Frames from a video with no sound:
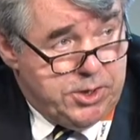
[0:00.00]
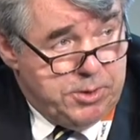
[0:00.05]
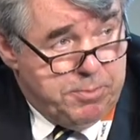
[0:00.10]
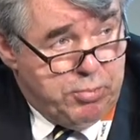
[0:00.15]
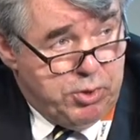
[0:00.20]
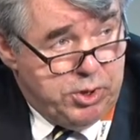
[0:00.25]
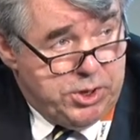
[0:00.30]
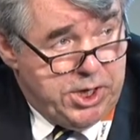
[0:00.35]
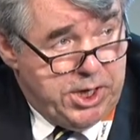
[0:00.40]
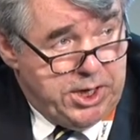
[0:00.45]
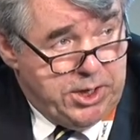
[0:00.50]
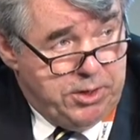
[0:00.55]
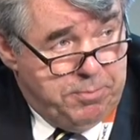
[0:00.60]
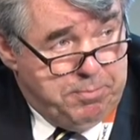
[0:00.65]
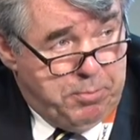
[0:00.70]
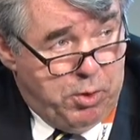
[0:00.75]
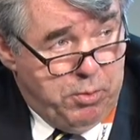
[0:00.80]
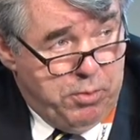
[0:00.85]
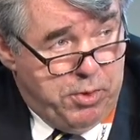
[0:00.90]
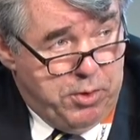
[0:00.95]
to protect
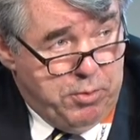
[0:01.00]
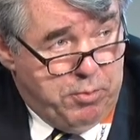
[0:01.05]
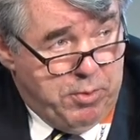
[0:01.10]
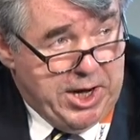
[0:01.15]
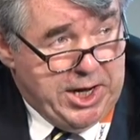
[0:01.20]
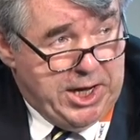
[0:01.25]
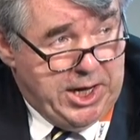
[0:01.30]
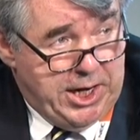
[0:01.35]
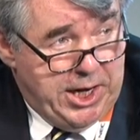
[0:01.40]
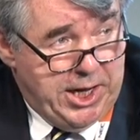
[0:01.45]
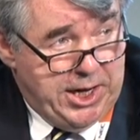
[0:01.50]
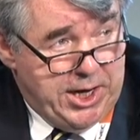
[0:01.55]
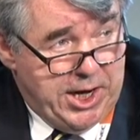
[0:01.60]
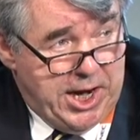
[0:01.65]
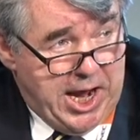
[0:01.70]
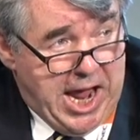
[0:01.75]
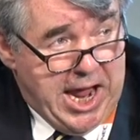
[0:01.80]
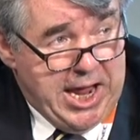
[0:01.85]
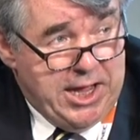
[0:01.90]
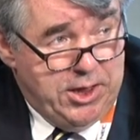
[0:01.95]
both the regulated
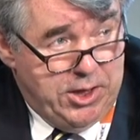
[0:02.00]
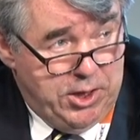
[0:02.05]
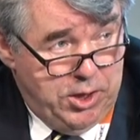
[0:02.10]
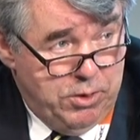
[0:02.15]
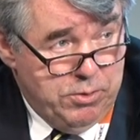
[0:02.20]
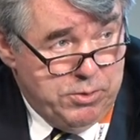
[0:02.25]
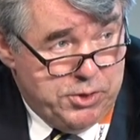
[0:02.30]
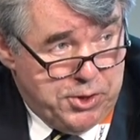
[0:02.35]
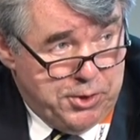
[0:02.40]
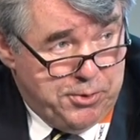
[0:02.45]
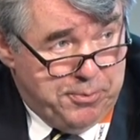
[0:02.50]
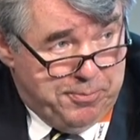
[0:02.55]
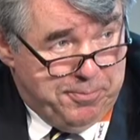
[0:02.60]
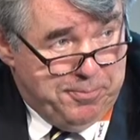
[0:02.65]
and the user.